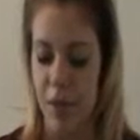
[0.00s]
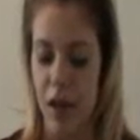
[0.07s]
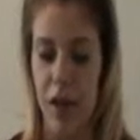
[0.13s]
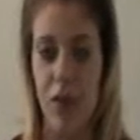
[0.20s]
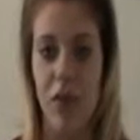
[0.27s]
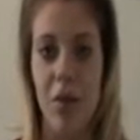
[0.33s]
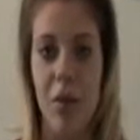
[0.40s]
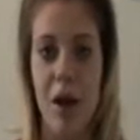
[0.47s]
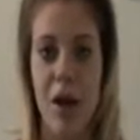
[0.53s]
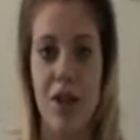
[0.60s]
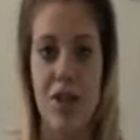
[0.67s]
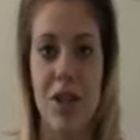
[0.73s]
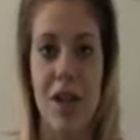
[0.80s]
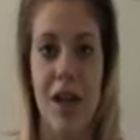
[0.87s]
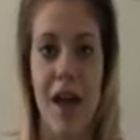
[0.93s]
thank you for
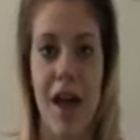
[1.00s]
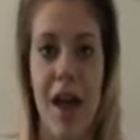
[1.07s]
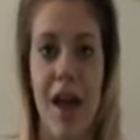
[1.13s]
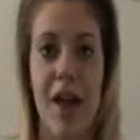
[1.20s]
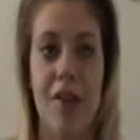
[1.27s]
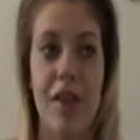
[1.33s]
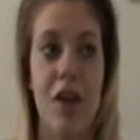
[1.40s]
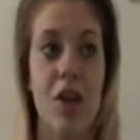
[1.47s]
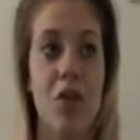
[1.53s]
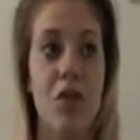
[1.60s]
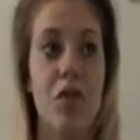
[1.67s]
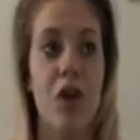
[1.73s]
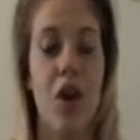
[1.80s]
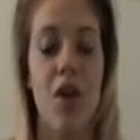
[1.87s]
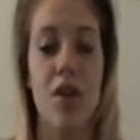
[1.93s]
watching, and thank you
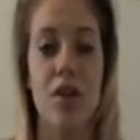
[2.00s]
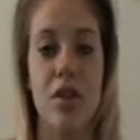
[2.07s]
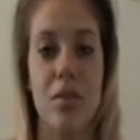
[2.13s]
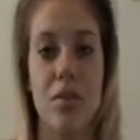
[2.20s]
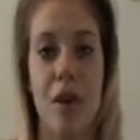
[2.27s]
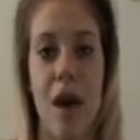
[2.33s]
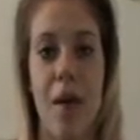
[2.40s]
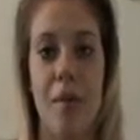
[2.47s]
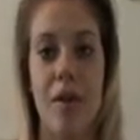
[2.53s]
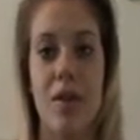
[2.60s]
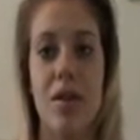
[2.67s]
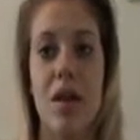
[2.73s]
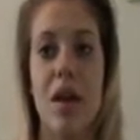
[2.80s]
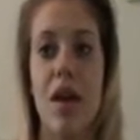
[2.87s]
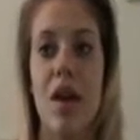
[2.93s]
for all the
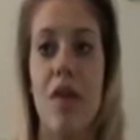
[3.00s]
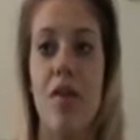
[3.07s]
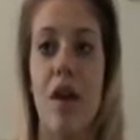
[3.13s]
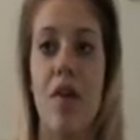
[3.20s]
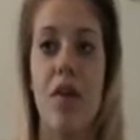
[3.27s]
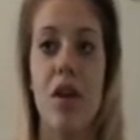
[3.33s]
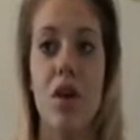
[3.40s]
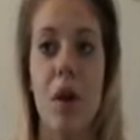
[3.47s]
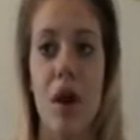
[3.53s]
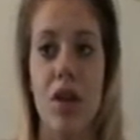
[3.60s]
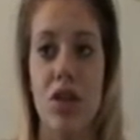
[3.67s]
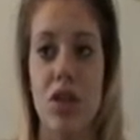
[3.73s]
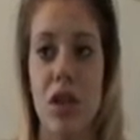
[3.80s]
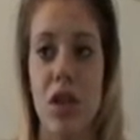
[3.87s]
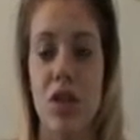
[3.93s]
subscribers. If you have any
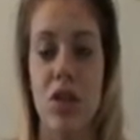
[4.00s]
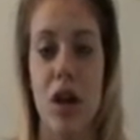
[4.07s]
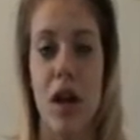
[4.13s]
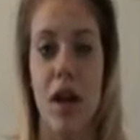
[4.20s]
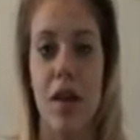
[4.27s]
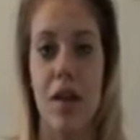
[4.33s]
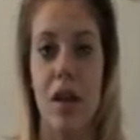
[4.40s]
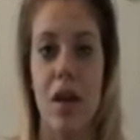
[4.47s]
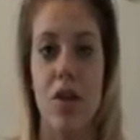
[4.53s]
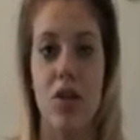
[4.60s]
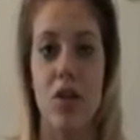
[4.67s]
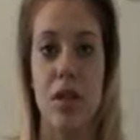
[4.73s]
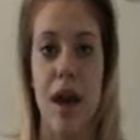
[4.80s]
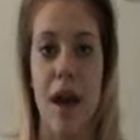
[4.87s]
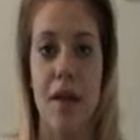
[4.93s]
questions or anything,
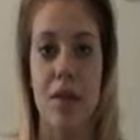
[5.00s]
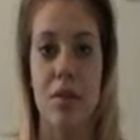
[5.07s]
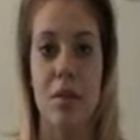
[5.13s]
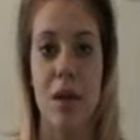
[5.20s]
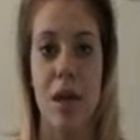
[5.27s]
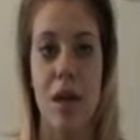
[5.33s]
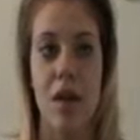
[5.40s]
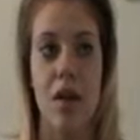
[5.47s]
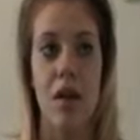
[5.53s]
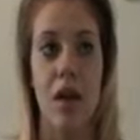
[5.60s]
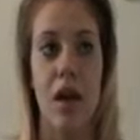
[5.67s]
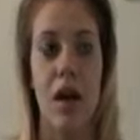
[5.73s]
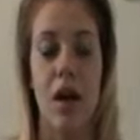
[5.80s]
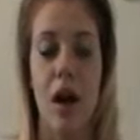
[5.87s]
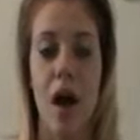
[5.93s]
just ask me
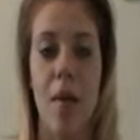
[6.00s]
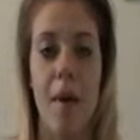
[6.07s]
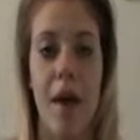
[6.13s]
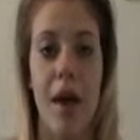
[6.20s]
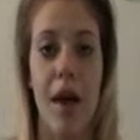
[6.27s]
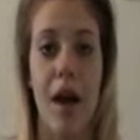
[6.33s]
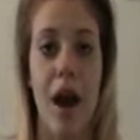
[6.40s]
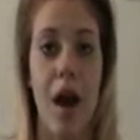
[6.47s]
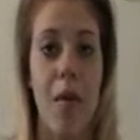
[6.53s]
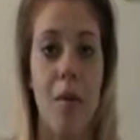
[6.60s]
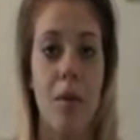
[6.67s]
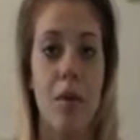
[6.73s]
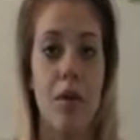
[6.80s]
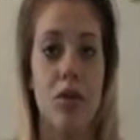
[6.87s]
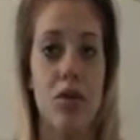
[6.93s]
in a comment and I
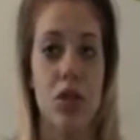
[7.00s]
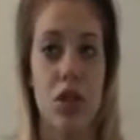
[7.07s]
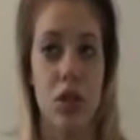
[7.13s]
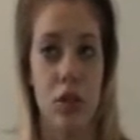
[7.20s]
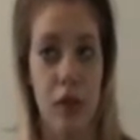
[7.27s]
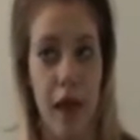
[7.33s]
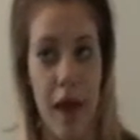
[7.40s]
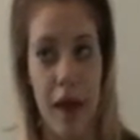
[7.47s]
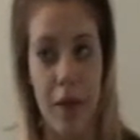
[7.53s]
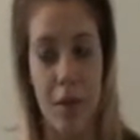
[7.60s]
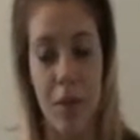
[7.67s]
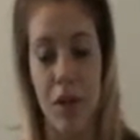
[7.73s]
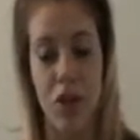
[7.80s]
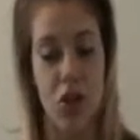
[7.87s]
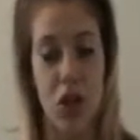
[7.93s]
will like
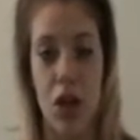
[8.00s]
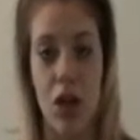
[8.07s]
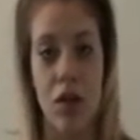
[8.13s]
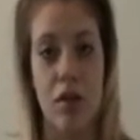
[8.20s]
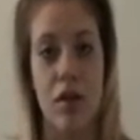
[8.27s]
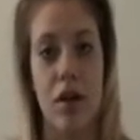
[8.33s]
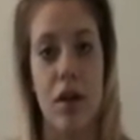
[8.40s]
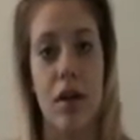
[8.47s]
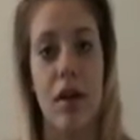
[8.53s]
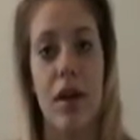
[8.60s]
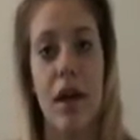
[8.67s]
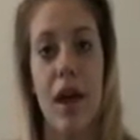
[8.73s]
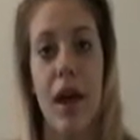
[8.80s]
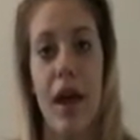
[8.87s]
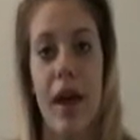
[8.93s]
be sure
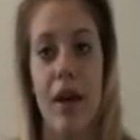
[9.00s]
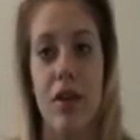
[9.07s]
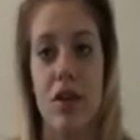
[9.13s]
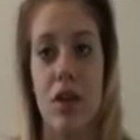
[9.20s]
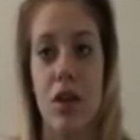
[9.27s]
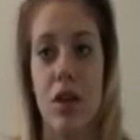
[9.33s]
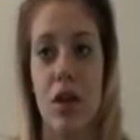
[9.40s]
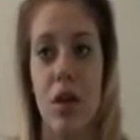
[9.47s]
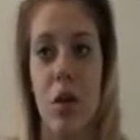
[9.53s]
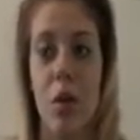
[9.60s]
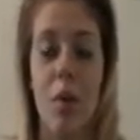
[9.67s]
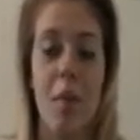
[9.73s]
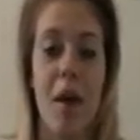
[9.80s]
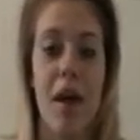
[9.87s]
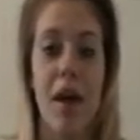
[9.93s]
to answer,
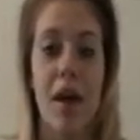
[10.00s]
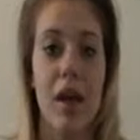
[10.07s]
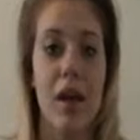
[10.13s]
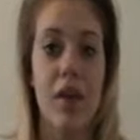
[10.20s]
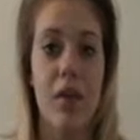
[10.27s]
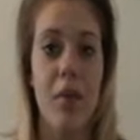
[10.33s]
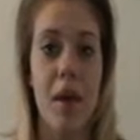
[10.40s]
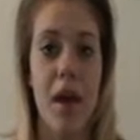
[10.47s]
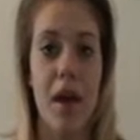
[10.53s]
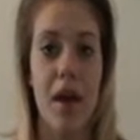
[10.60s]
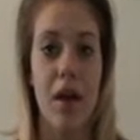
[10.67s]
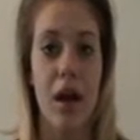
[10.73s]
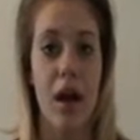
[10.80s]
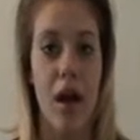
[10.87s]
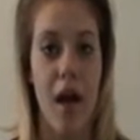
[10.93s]
or even
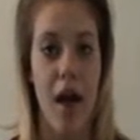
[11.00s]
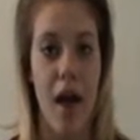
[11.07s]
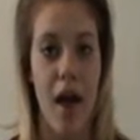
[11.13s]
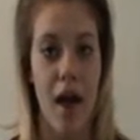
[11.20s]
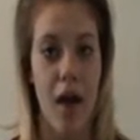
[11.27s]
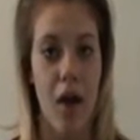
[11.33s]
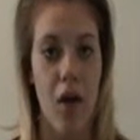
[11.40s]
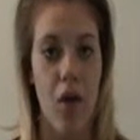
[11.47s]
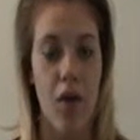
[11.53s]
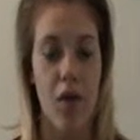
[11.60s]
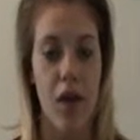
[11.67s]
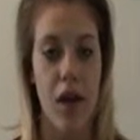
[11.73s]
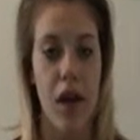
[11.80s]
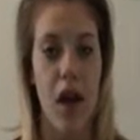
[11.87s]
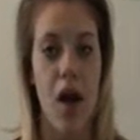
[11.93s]
make a whole
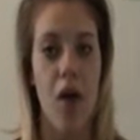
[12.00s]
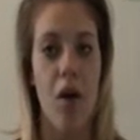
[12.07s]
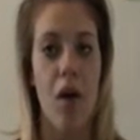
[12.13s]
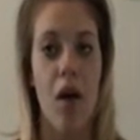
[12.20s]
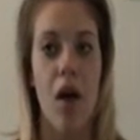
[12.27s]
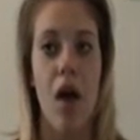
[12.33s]
video